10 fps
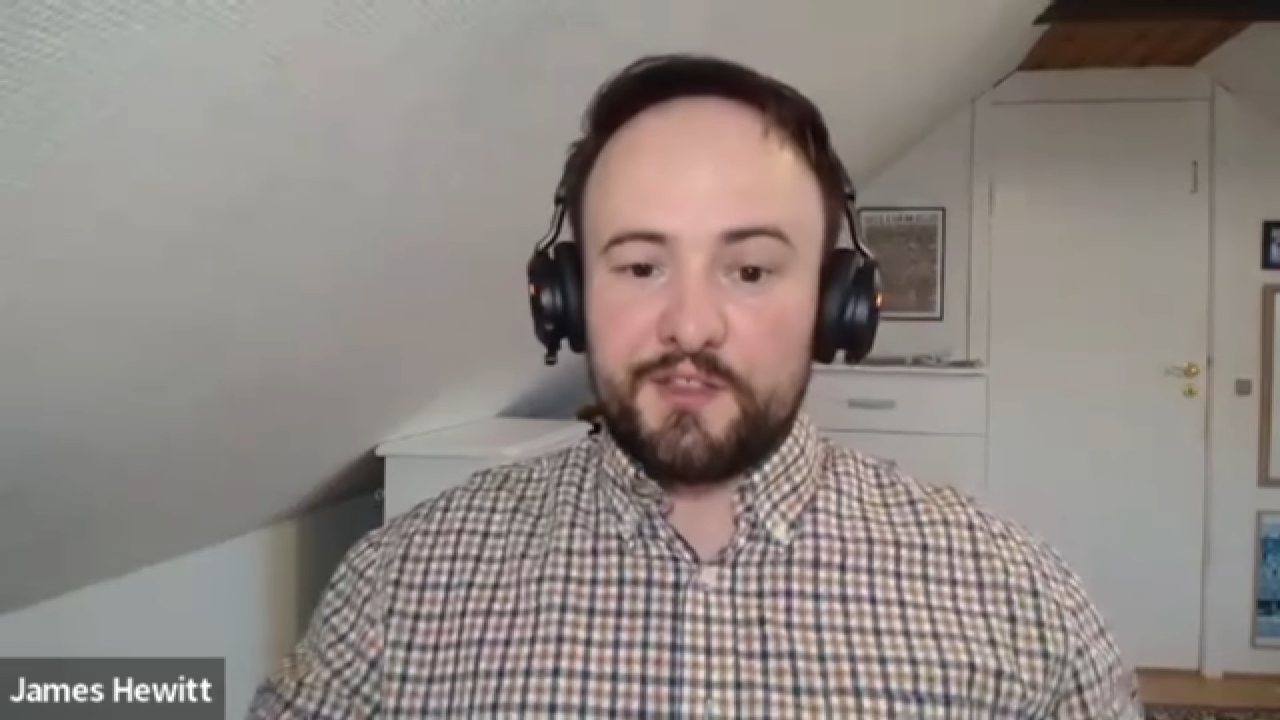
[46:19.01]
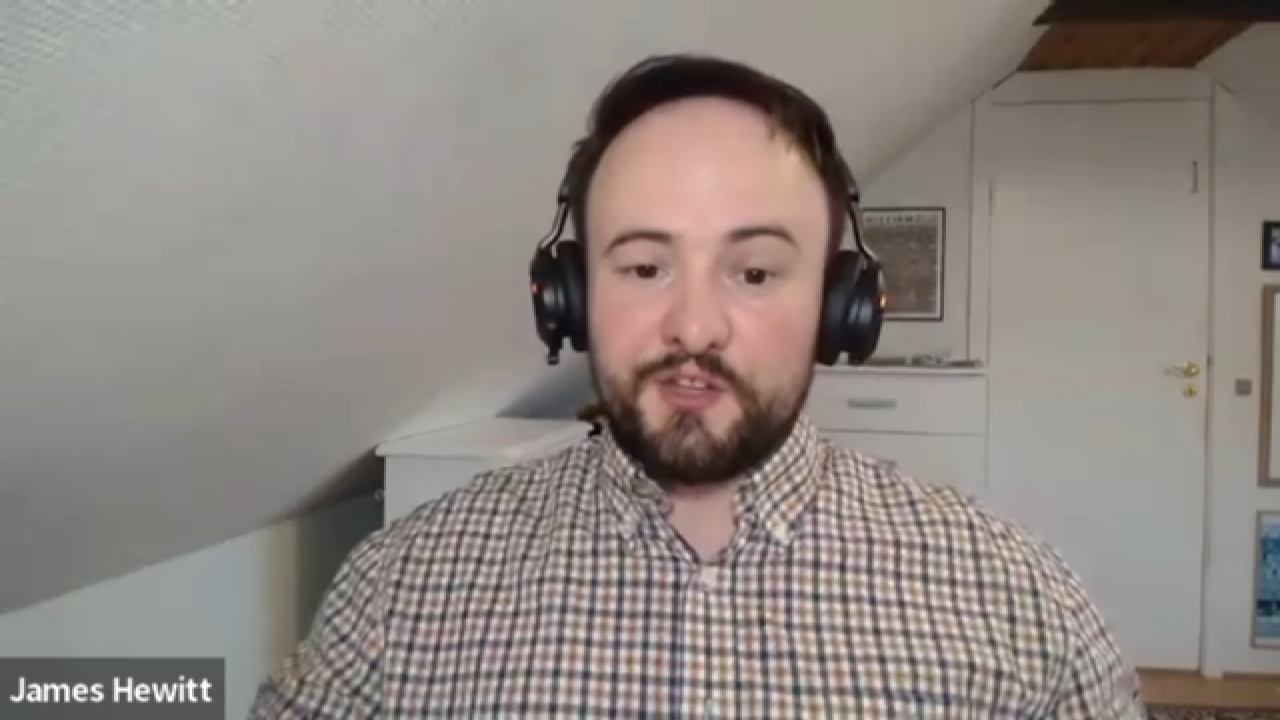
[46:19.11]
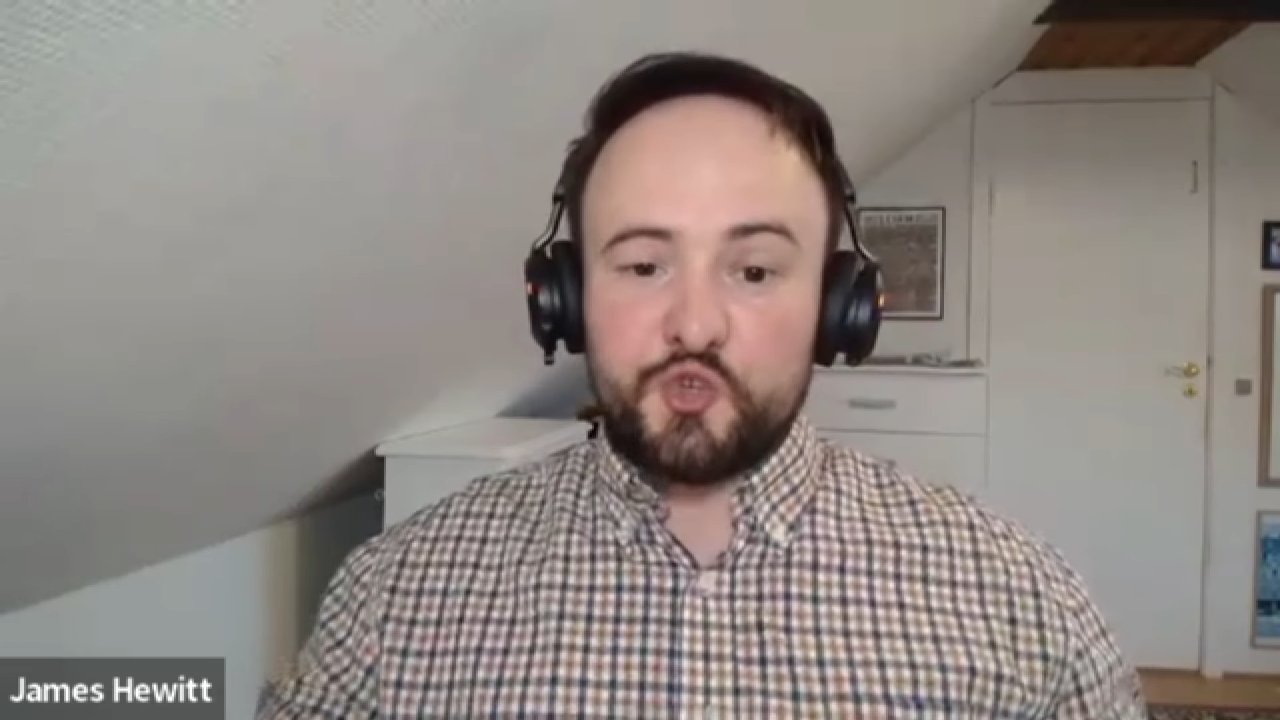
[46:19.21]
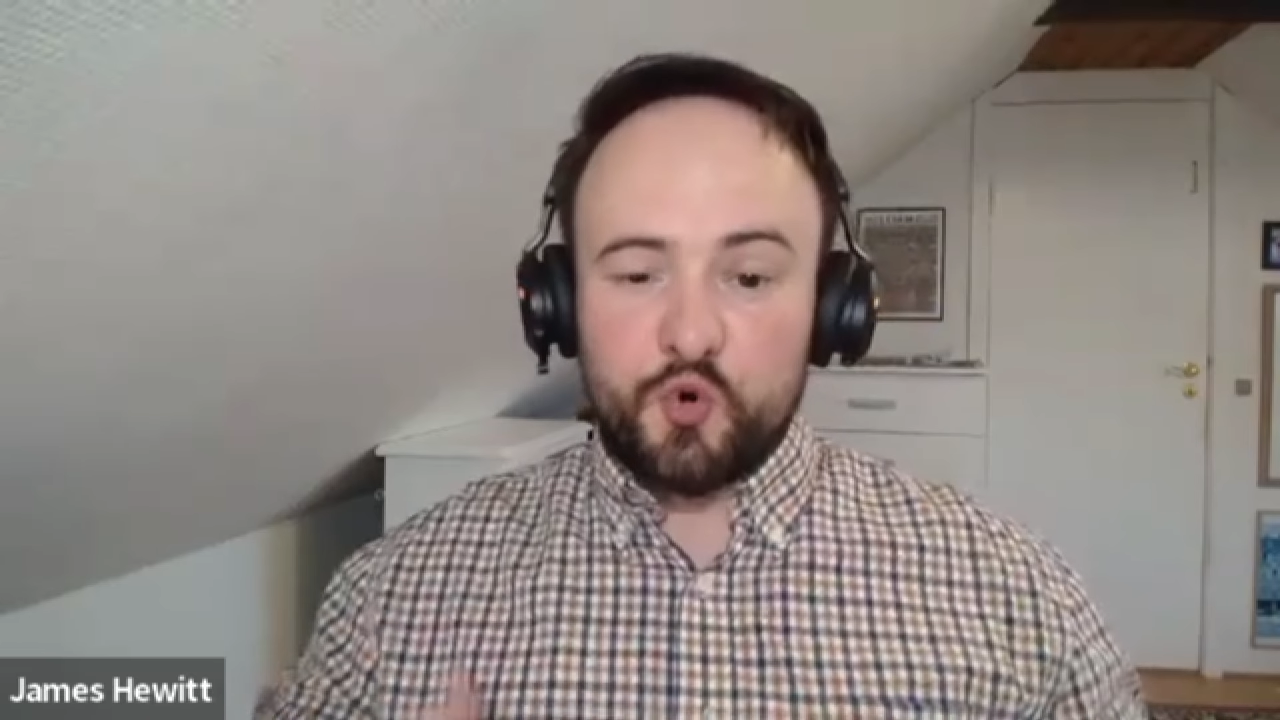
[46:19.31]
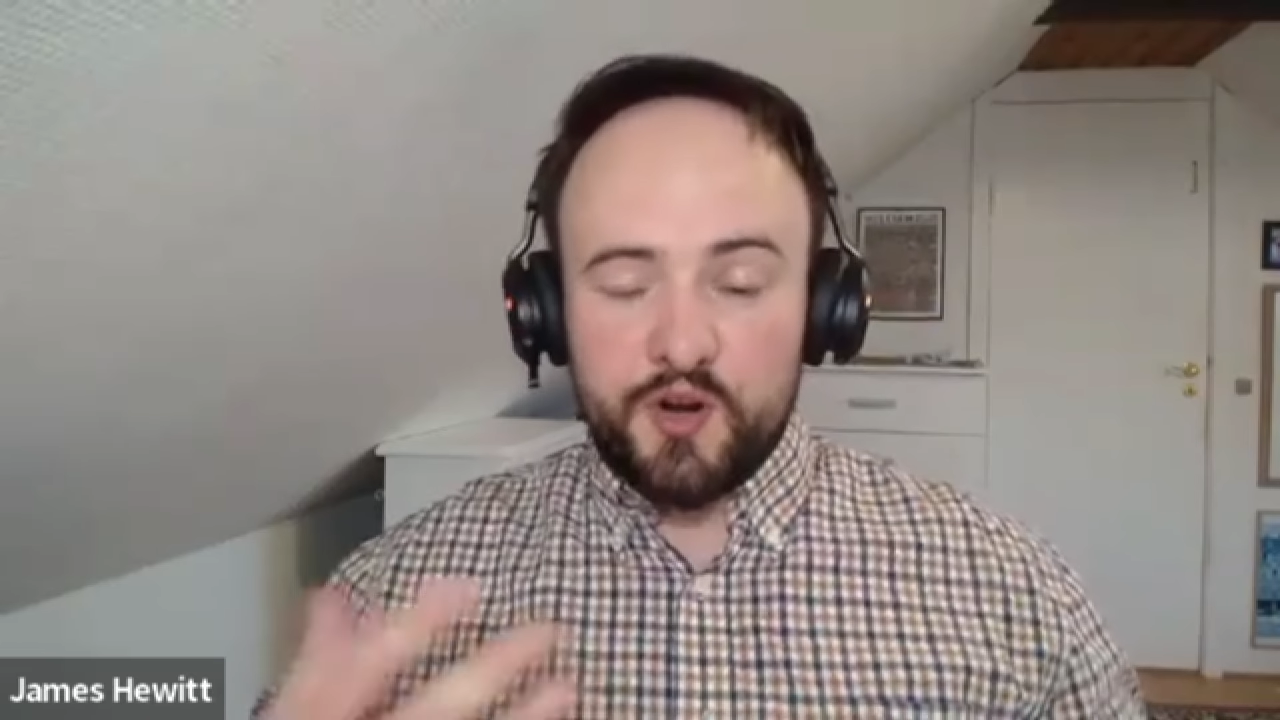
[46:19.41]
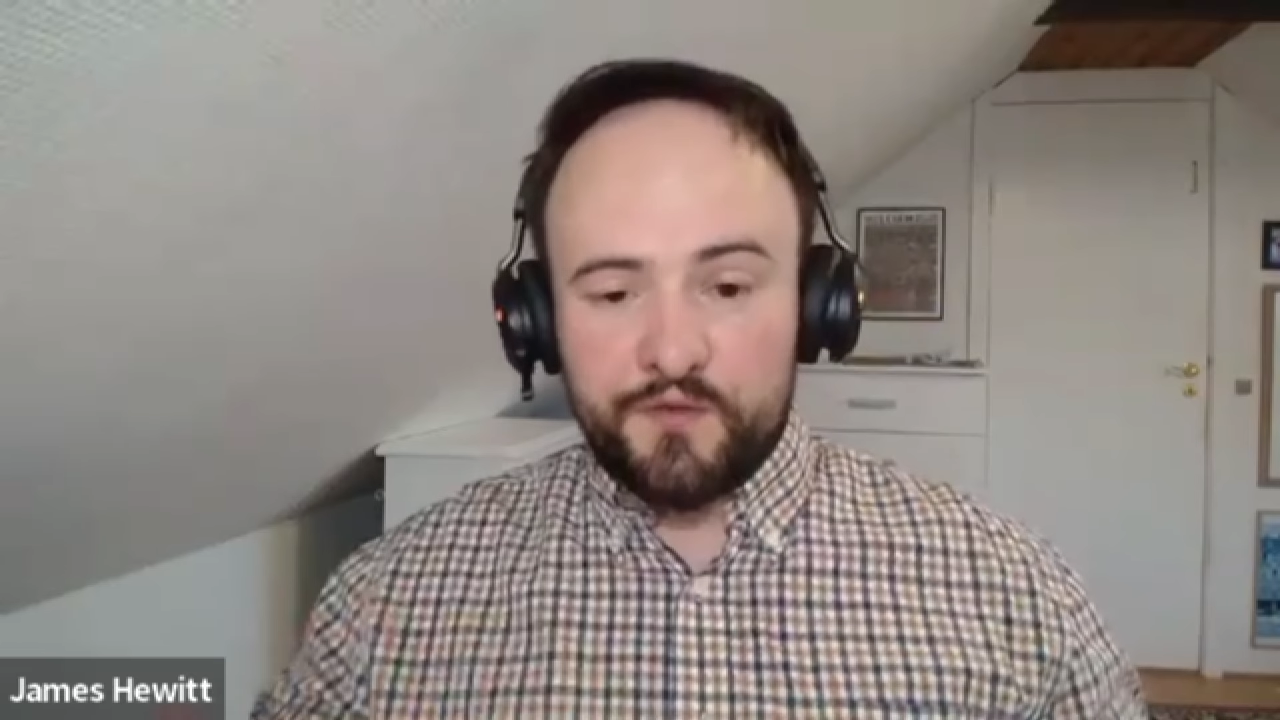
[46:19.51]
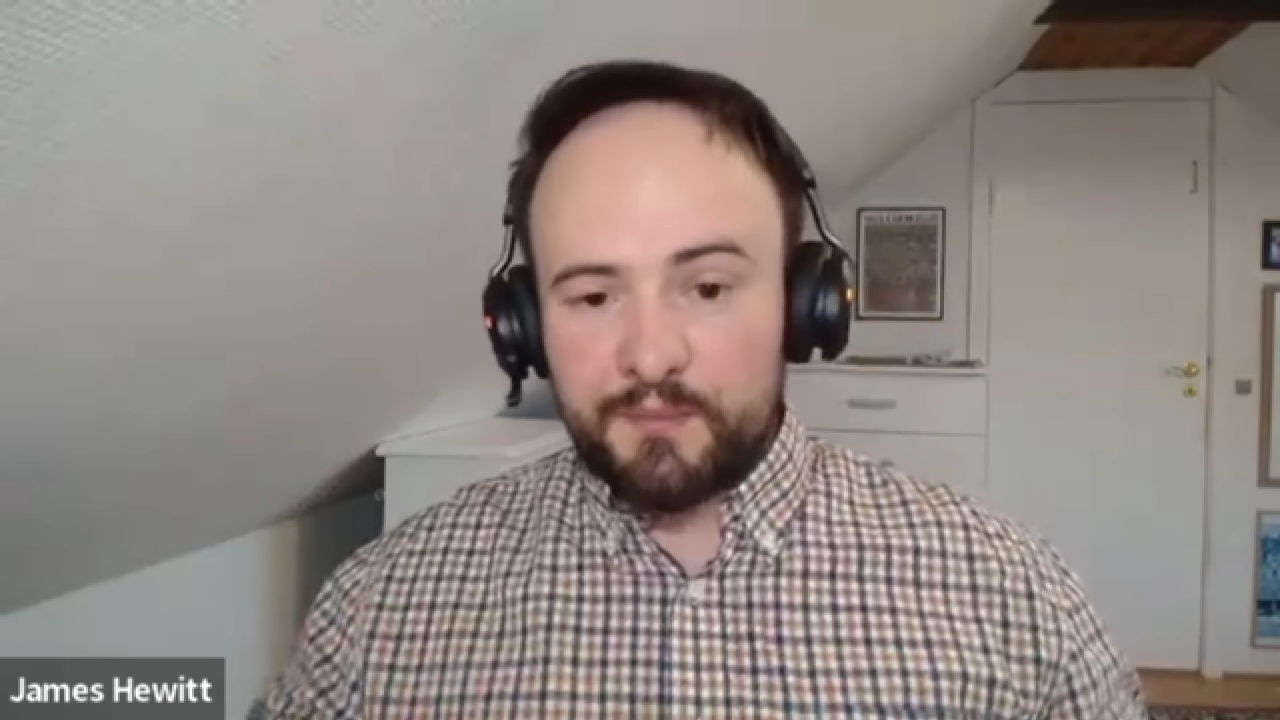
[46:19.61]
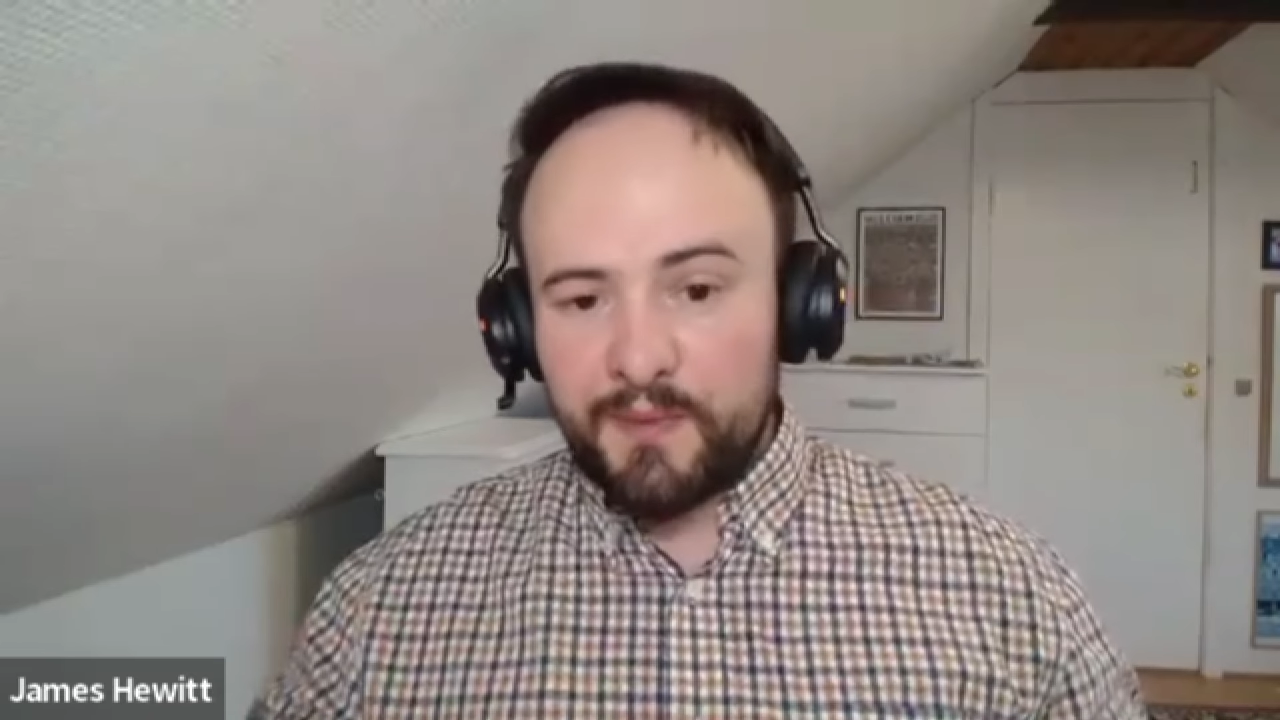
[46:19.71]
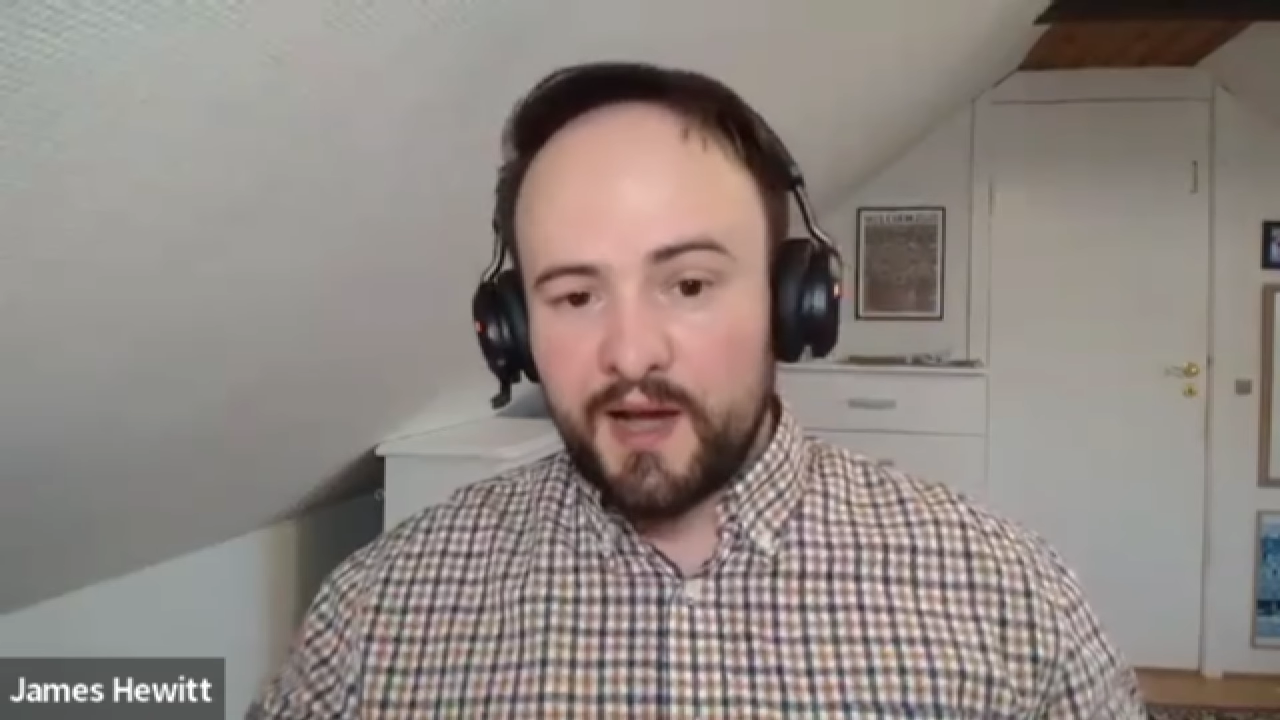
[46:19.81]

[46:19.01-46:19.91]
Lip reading: the joy of the